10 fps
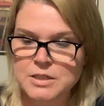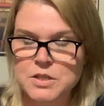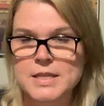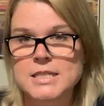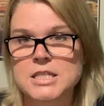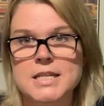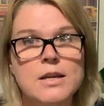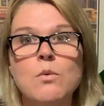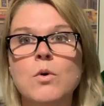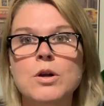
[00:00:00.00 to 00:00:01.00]
So then just
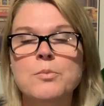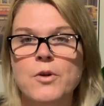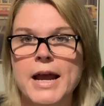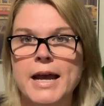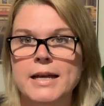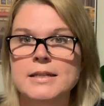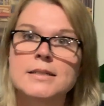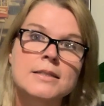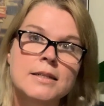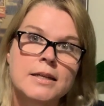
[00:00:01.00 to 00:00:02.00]
take a warm rag
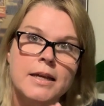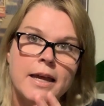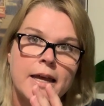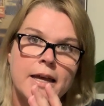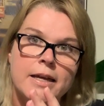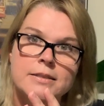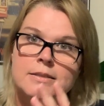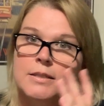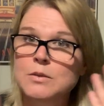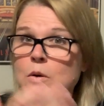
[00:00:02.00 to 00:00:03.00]

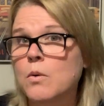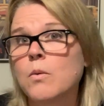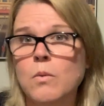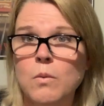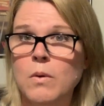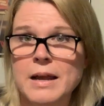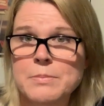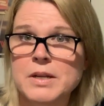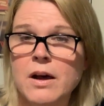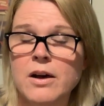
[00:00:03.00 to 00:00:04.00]
and
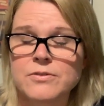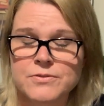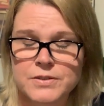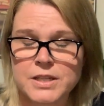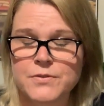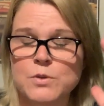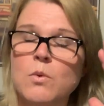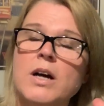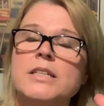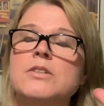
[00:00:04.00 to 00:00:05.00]
wipe it off. If you
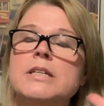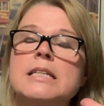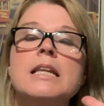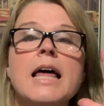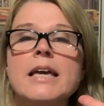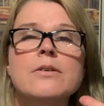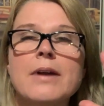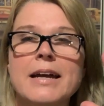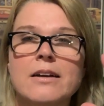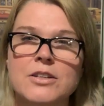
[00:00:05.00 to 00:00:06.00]
want, you can lay the
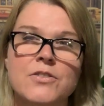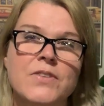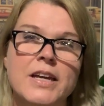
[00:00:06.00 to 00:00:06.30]
rag on your